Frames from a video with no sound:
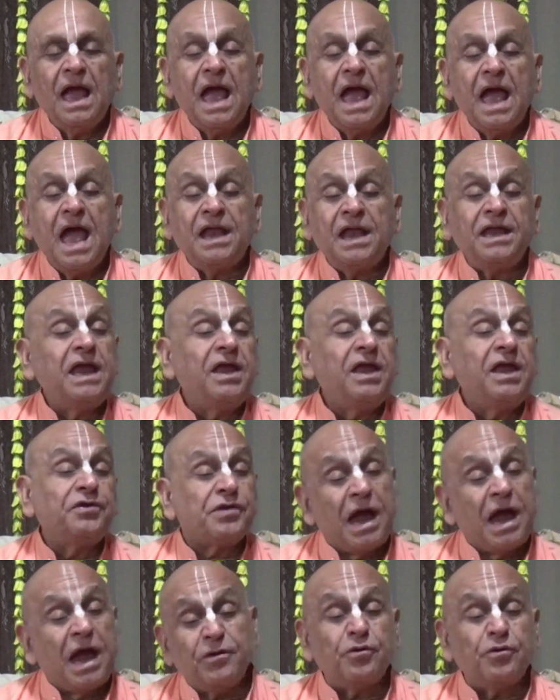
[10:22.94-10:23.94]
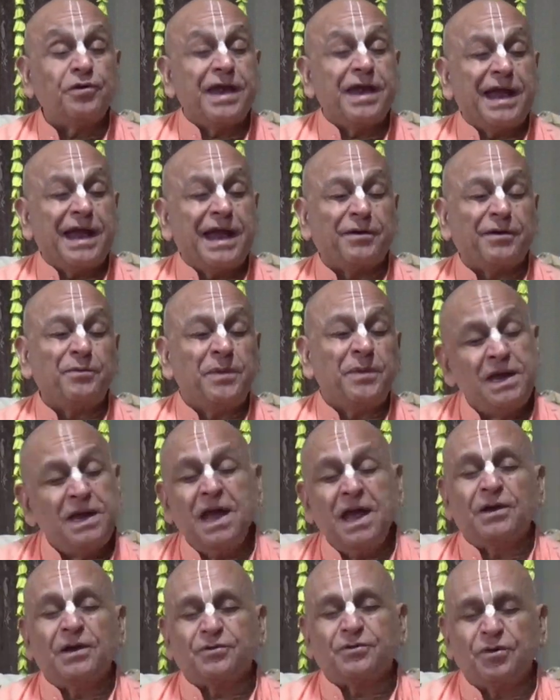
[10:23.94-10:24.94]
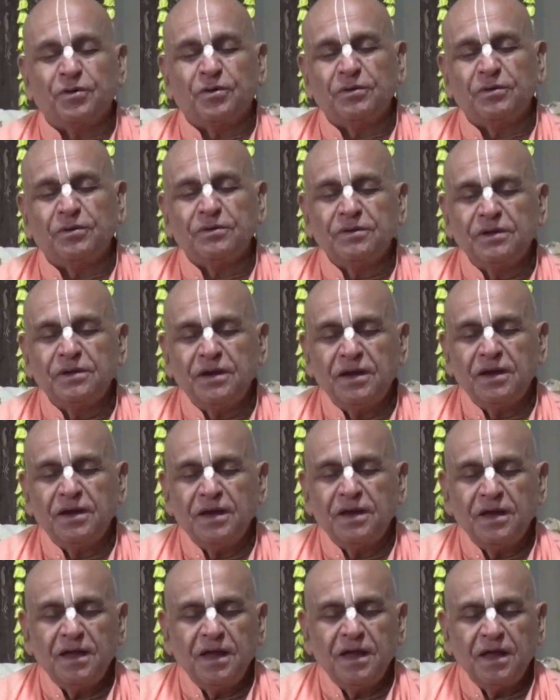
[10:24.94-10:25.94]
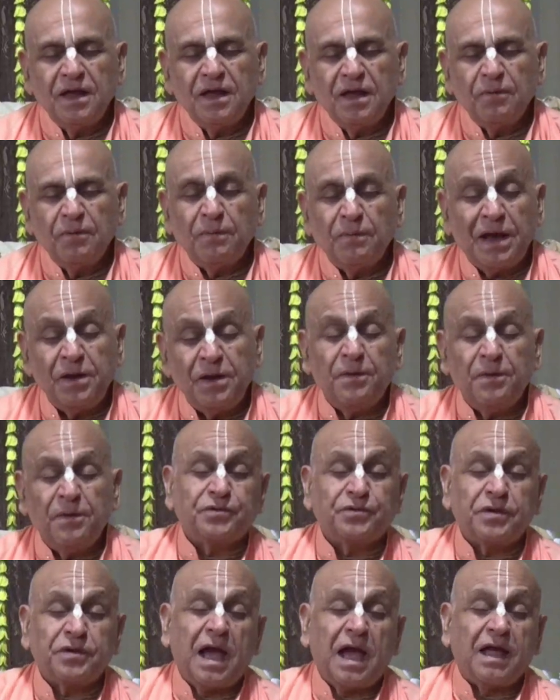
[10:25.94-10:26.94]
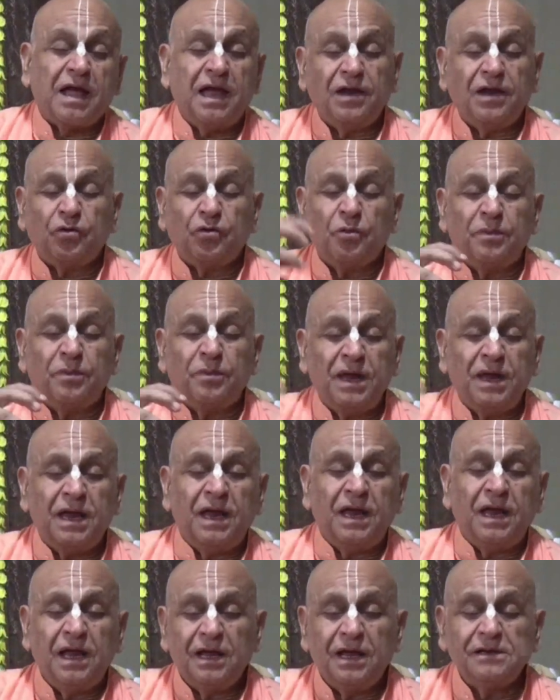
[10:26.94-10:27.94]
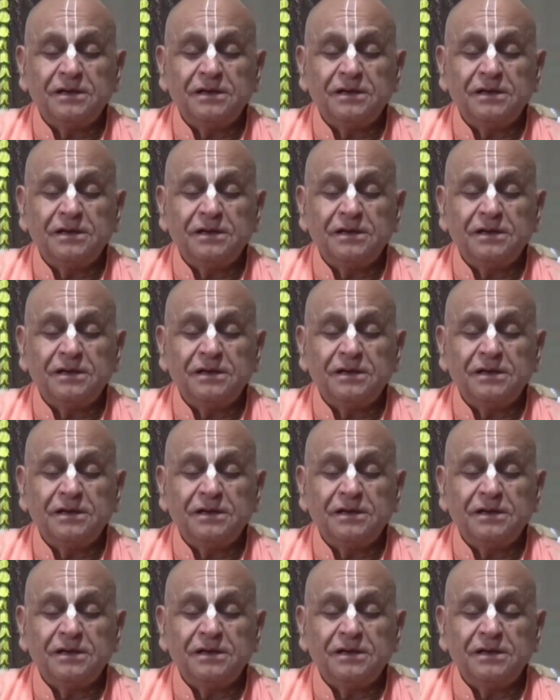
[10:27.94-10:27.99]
And he tried to attract me also. When he was talking to me,